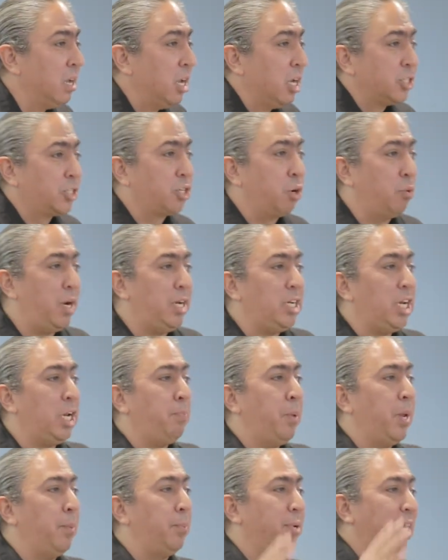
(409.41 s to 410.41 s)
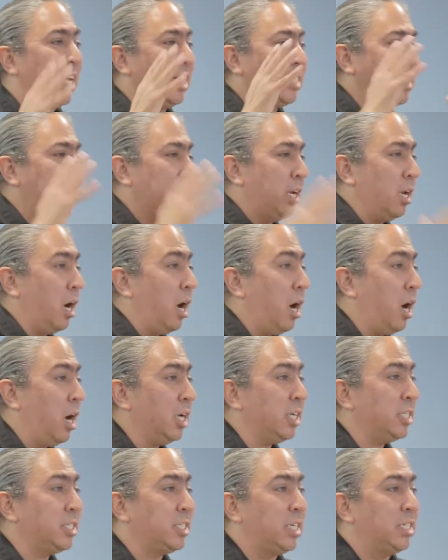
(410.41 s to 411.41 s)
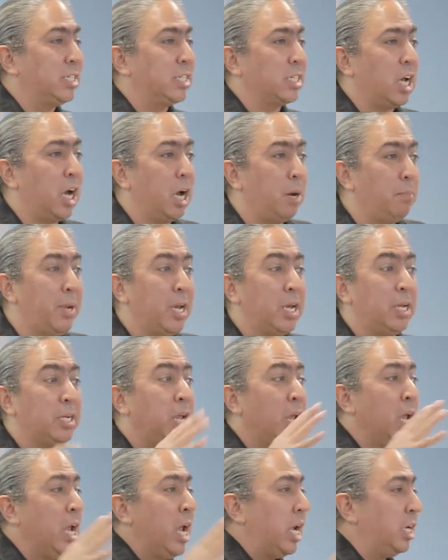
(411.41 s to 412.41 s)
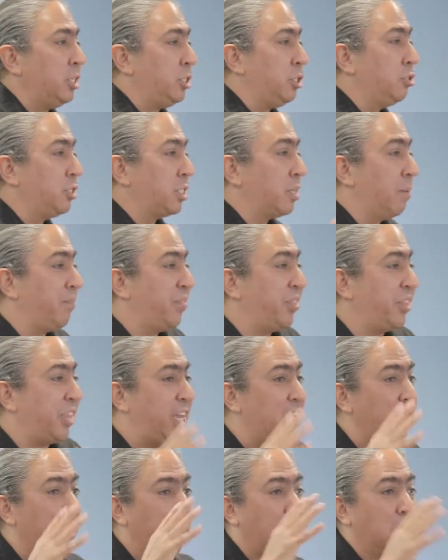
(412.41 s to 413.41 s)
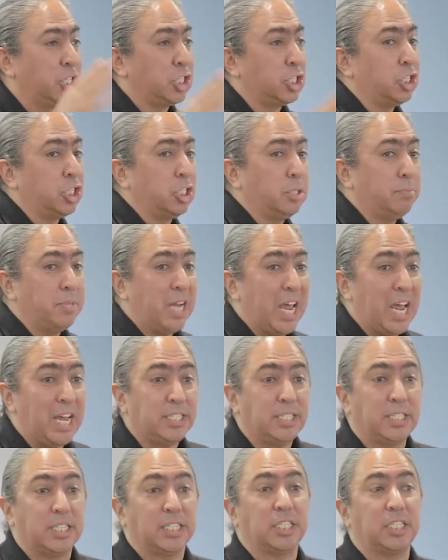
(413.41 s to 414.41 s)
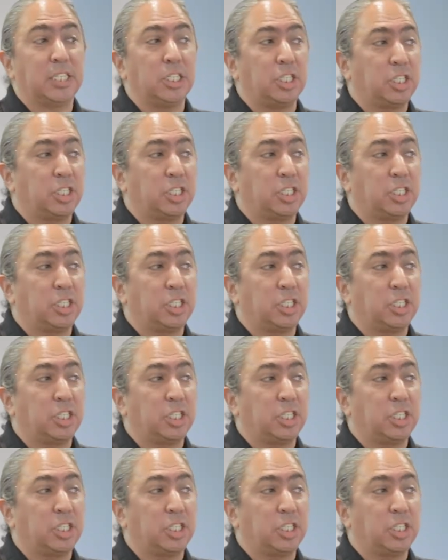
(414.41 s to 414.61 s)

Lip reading: So we need people like St. Augustine to come in and do some theological gymnastics to